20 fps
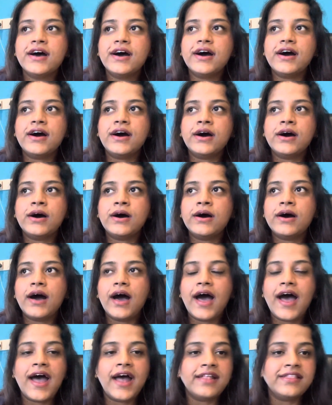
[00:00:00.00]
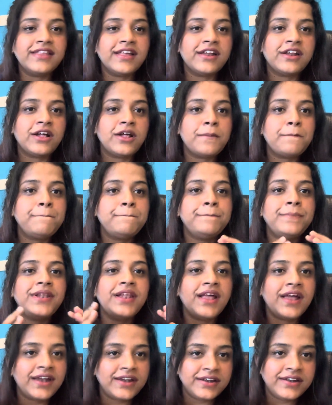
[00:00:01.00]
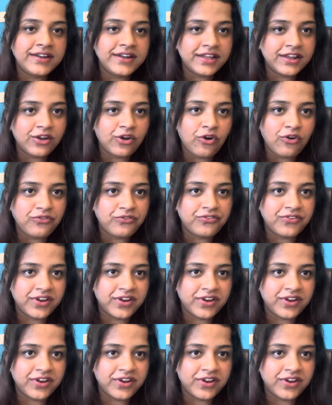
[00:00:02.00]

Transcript: uh, and there are plenty of